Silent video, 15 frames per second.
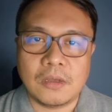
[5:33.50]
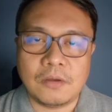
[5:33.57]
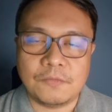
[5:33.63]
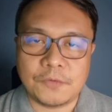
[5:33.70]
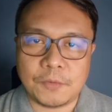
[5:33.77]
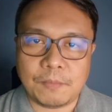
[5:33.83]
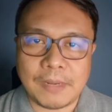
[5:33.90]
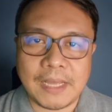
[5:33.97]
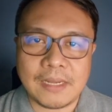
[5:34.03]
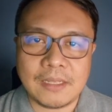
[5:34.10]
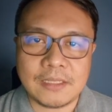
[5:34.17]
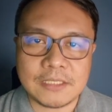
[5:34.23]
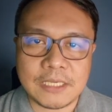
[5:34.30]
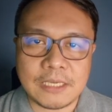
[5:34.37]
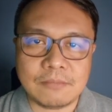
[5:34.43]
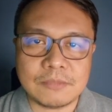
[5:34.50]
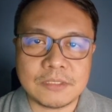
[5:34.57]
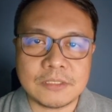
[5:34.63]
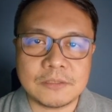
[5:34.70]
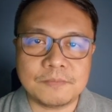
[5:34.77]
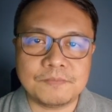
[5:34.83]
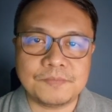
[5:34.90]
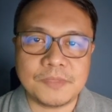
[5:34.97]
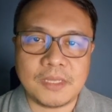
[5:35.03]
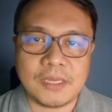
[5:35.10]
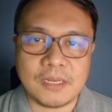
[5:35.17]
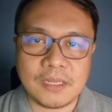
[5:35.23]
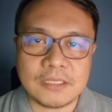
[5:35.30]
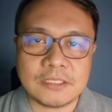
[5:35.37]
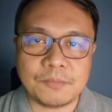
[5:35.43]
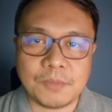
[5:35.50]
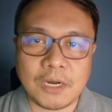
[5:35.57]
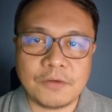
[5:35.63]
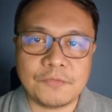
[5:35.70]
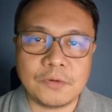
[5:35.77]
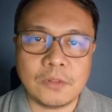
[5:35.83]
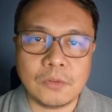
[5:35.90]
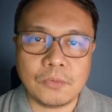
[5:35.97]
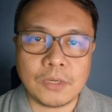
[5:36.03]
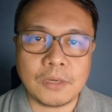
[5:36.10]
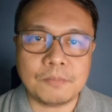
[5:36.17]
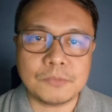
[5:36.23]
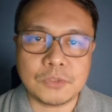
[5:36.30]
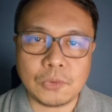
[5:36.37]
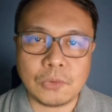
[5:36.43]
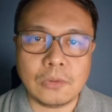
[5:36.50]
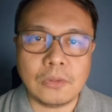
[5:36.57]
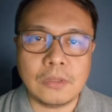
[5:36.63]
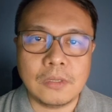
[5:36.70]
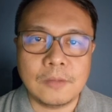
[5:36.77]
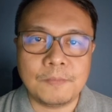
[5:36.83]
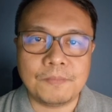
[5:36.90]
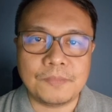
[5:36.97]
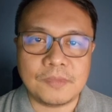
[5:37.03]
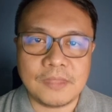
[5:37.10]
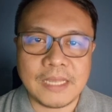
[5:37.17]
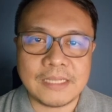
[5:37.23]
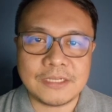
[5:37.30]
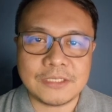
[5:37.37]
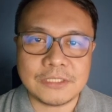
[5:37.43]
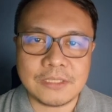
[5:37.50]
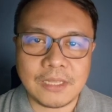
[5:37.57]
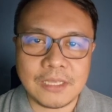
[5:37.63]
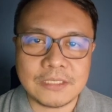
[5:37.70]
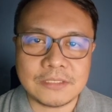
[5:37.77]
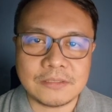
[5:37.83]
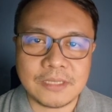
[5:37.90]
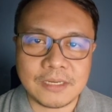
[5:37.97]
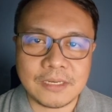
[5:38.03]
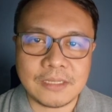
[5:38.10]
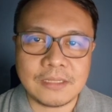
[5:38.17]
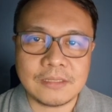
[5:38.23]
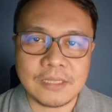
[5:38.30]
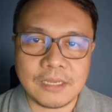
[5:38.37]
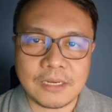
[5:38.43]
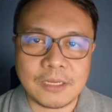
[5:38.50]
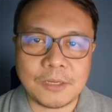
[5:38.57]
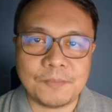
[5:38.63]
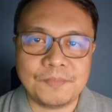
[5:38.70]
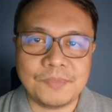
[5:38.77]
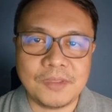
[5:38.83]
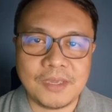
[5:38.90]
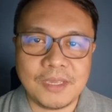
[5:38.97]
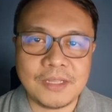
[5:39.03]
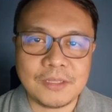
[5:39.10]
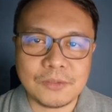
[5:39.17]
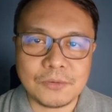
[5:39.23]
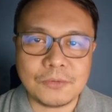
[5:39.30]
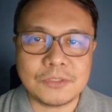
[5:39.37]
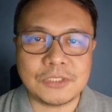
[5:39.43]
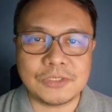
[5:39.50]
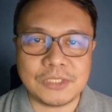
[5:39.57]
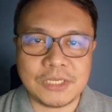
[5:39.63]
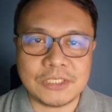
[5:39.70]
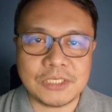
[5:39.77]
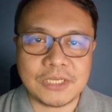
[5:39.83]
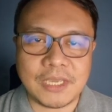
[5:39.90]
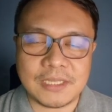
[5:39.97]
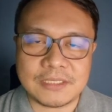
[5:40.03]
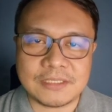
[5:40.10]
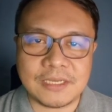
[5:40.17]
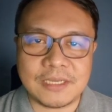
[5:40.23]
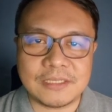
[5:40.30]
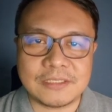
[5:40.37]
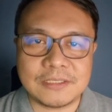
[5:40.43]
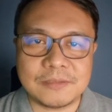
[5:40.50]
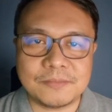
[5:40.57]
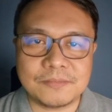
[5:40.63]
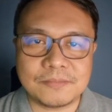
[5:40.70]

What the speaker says: For planning teams, it is a powerful lookup tool that translates technical data into strategic insights.